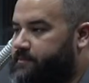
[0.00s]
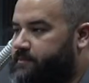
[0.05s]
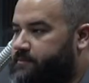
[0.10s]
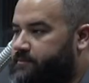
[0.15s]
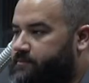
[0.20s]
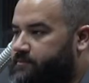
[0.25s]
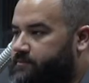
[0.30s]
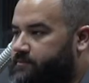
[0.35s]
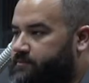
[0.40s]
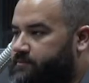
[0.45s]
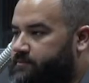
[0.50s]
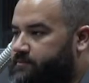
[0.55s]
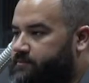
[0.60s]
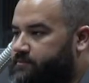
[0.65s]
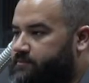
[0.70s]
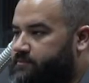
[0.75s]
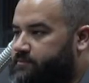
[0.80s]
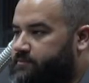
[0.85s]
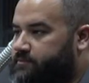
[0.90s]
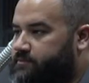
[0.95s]

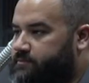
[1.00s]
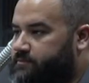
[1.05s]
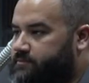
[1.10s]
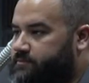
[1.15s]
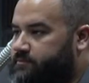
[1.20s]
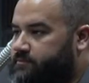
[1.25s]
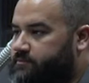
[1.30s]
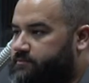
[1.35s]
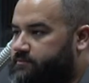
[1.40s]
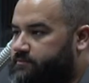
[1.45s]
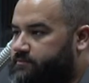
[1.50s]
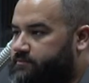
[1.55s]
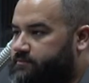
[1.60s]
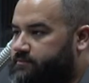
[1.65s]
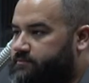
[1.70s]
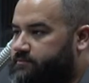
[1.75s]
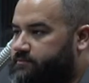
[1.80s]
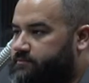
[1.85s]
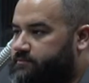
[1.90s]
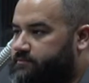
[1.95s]

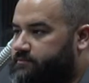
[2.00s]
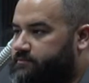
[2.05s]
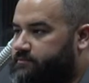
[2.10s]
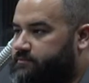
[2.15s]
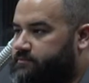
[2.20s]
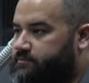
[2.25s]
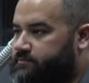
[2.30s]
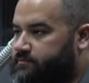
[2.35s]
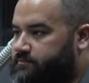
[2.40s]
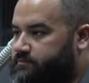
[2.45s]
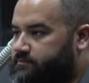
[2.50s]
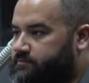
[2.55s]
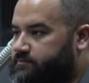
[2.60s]
The person shown says nothing.